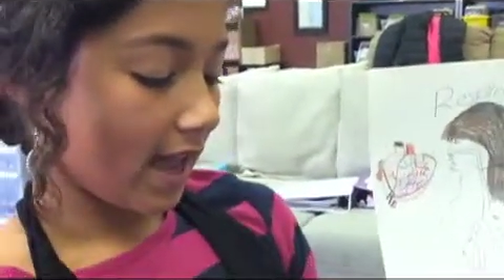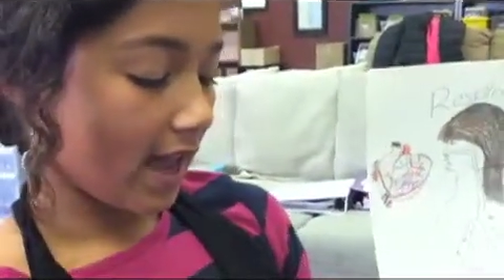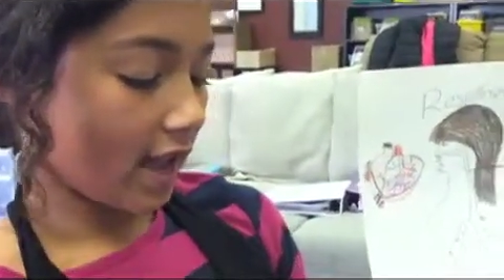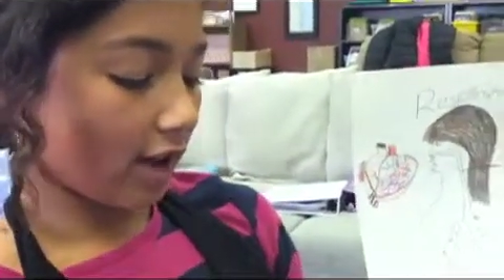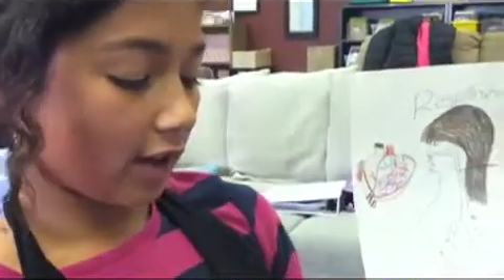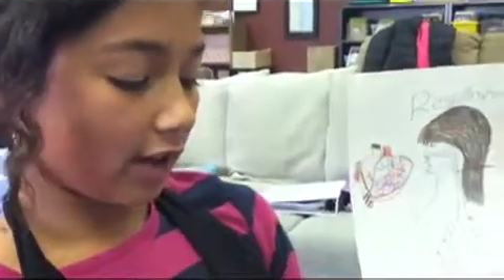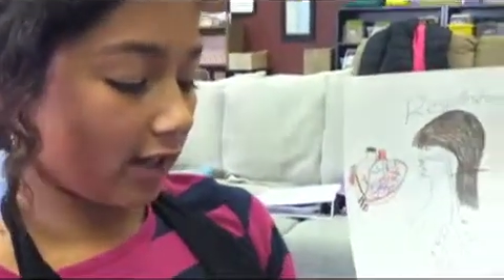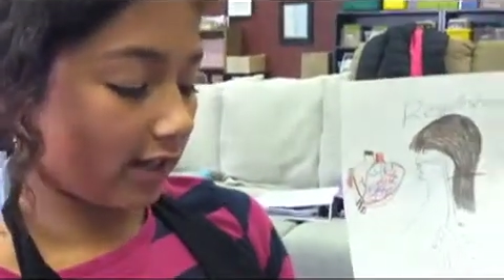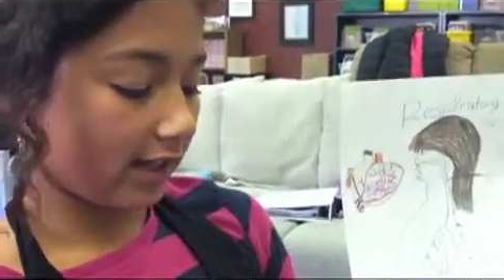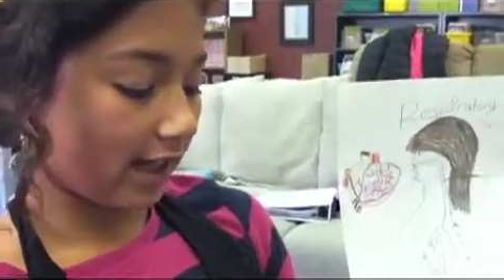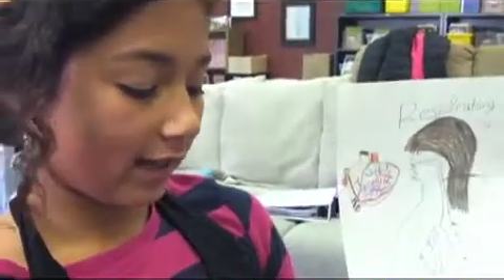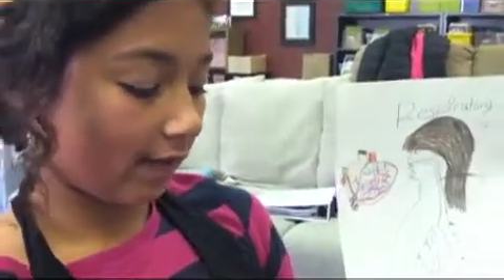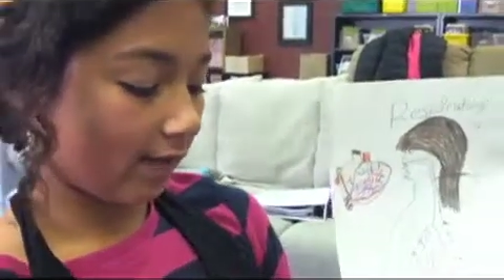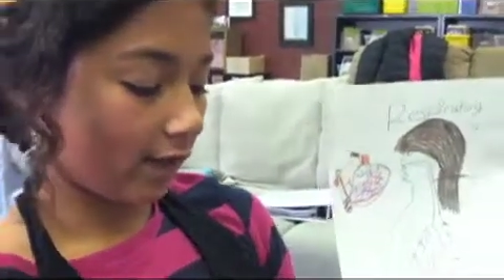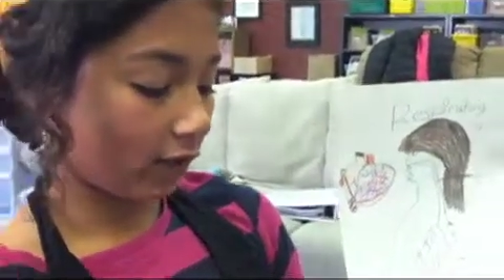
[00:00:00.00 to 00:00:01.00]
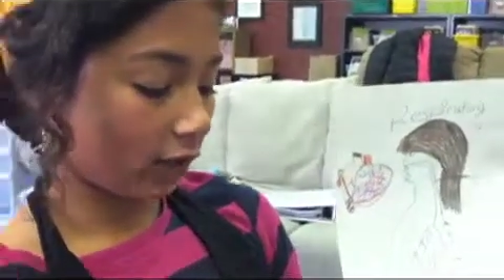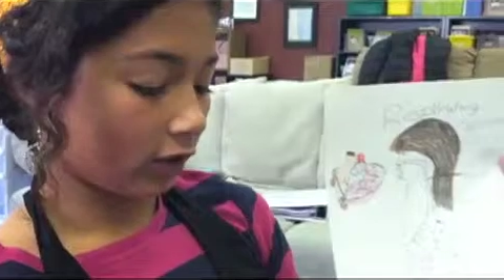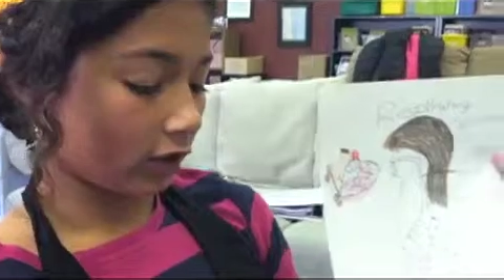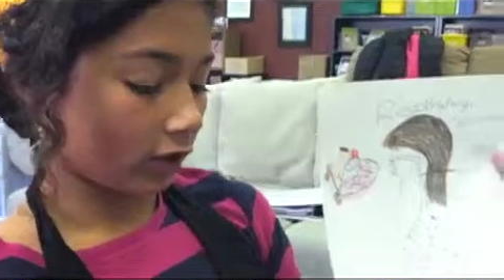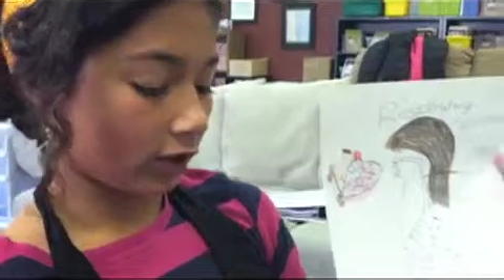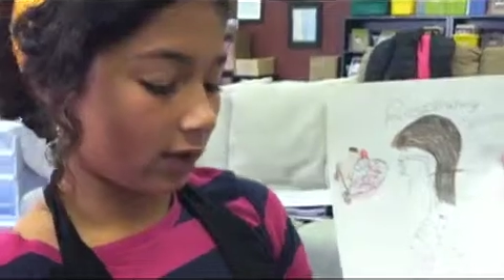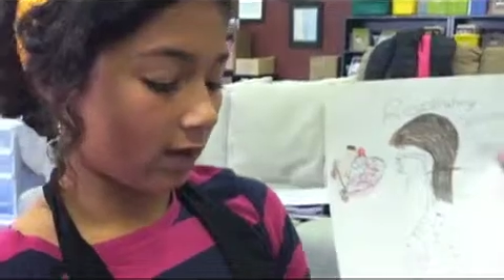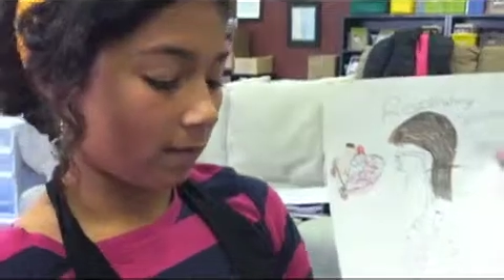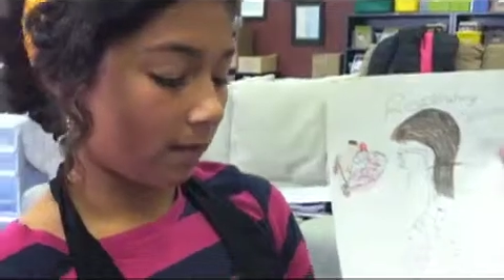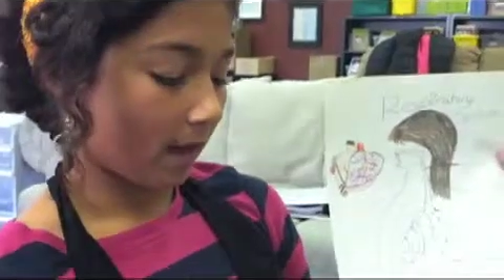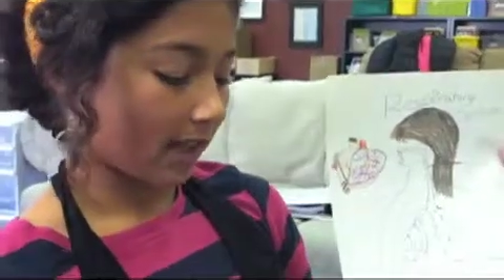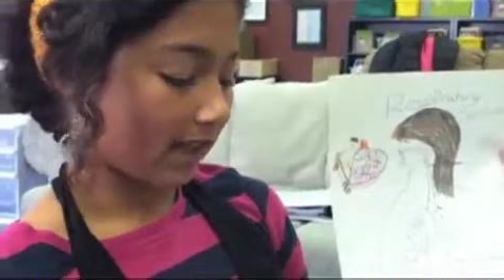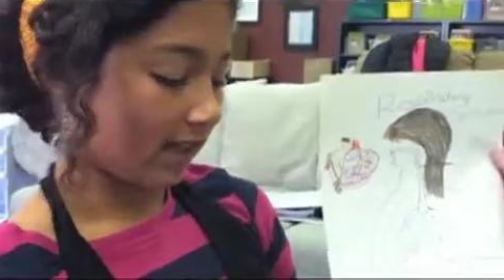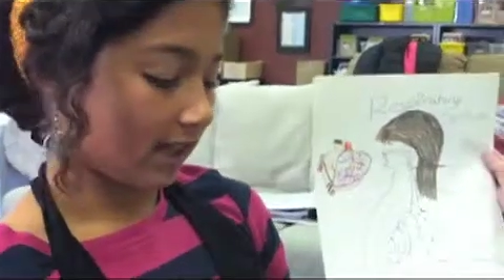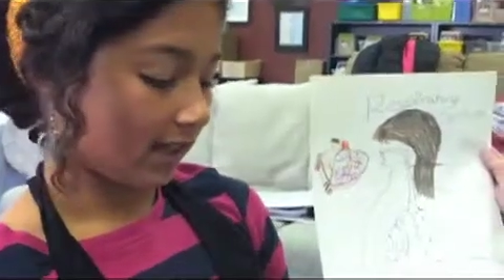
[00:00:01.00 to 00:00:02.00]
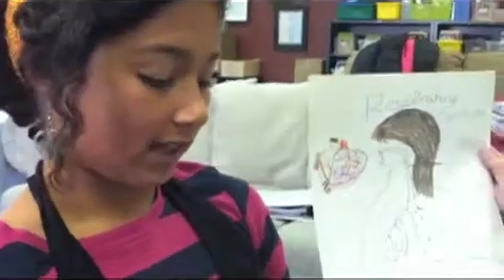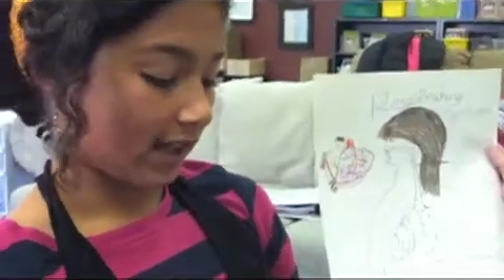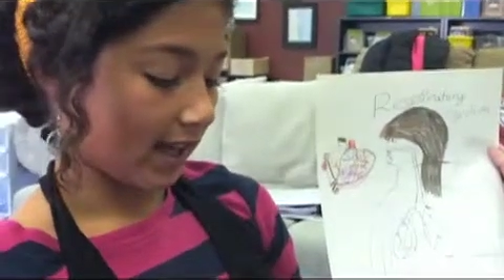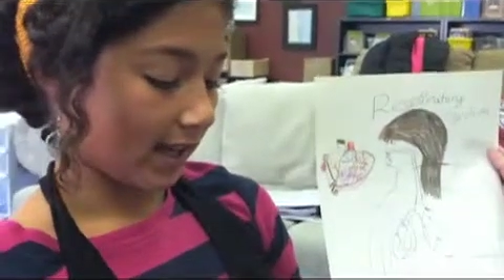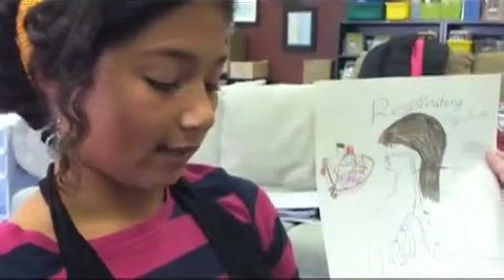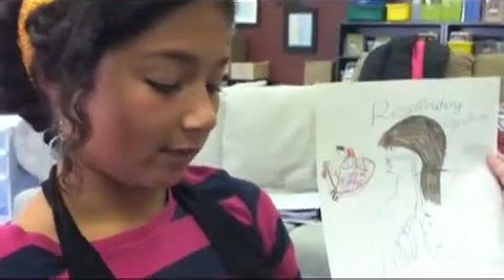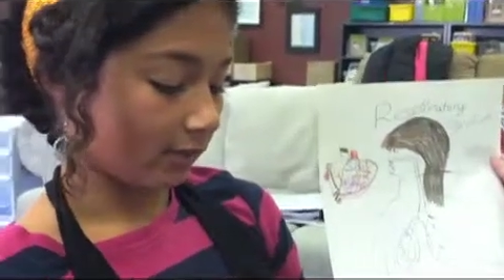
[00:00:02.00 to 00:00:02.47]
Air is then filtered by cilia,